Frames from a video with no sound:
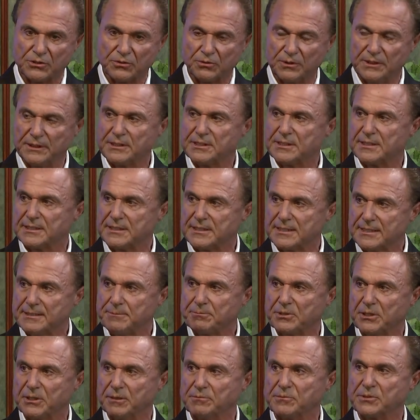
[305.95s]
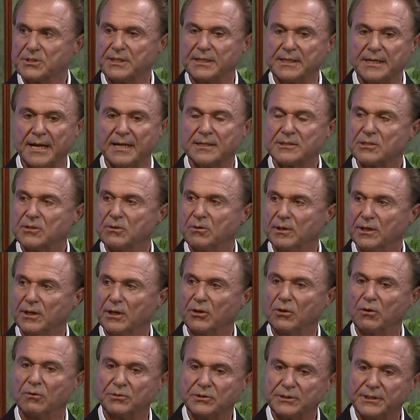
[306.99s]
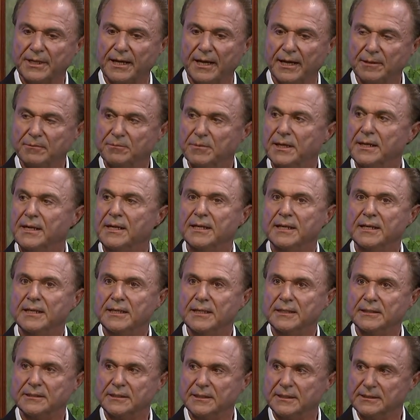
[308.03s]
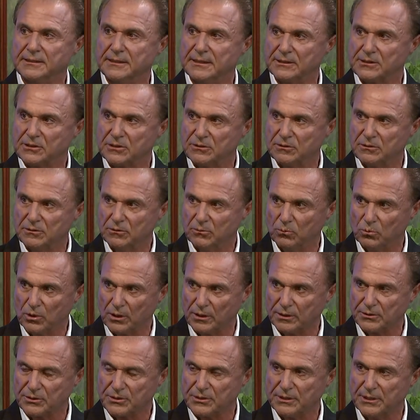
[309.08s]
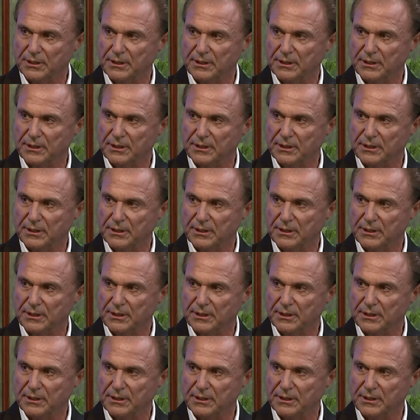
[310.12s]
treats the symptoms and consequently over time it, it gets worse.